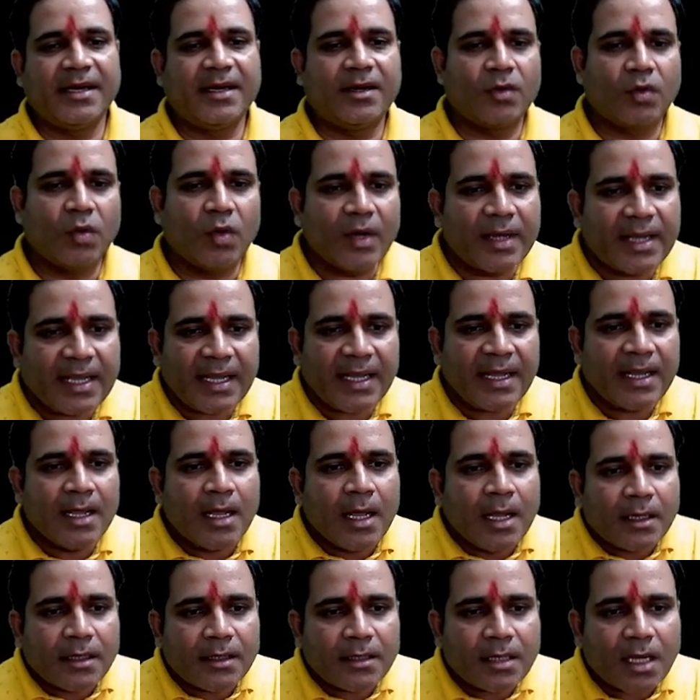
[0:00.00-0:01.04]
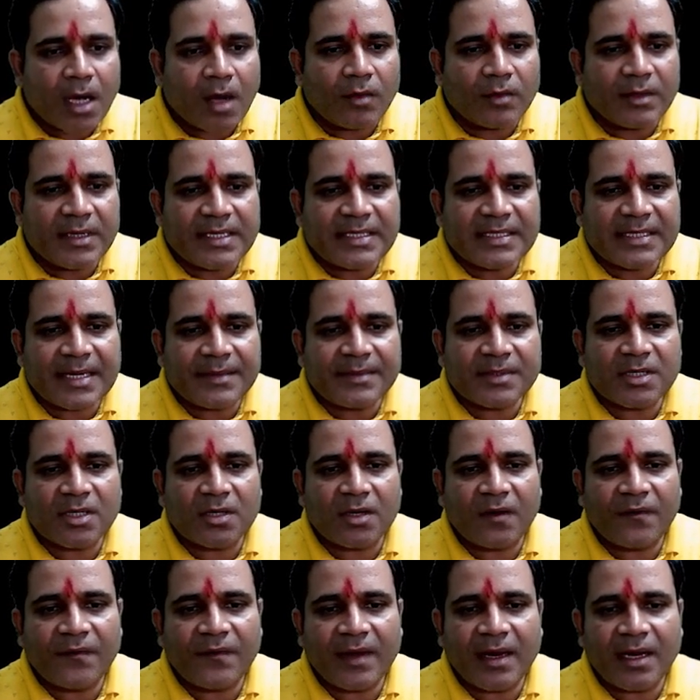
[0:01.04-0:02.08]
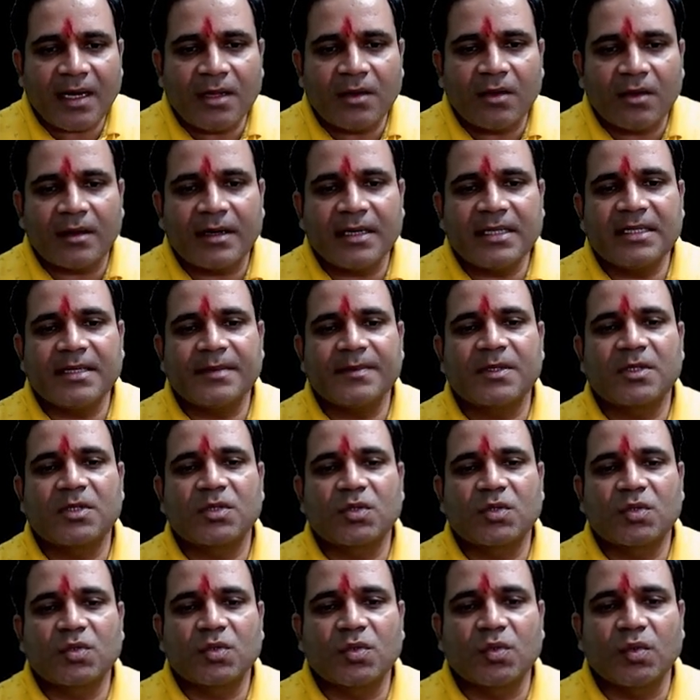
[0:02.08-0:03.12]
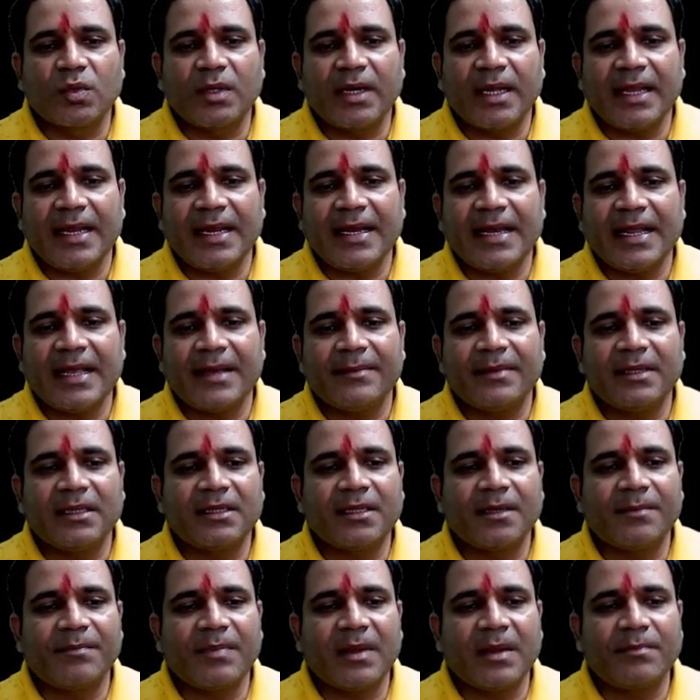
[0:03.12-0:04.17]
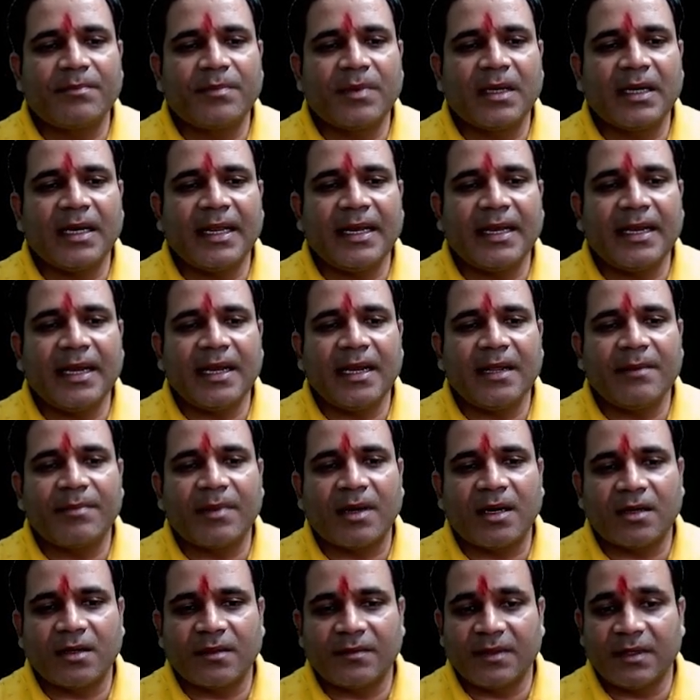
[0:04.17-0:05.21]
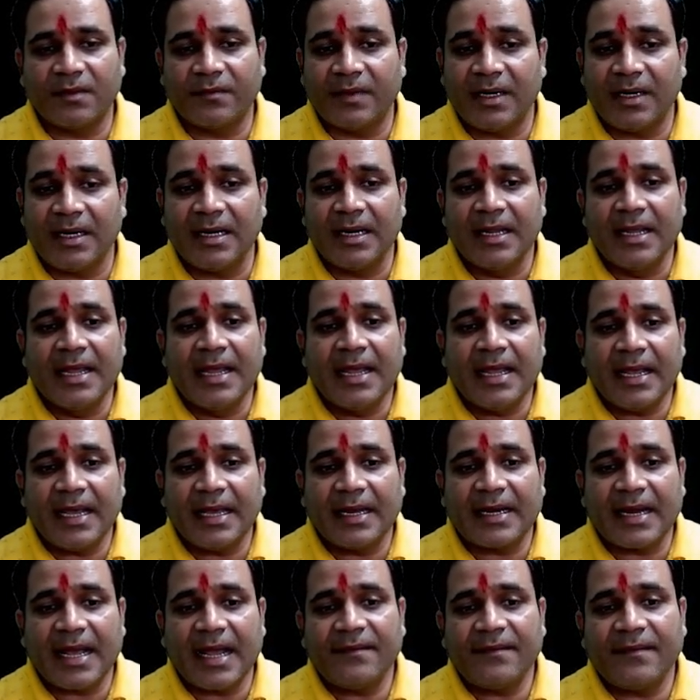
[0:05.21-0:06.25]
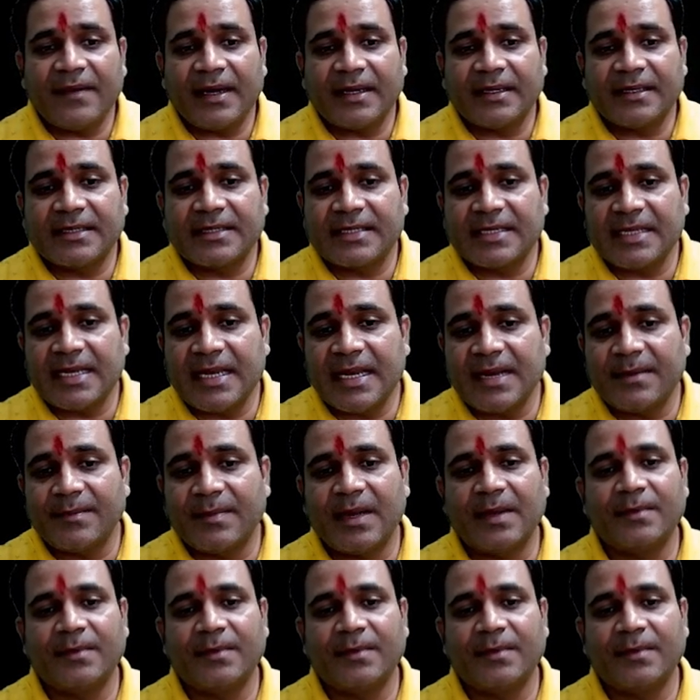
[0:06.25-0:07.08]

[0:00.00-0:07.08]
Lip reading: Okay, now description of any organism should enable the people in any part of the world arrive at the same name.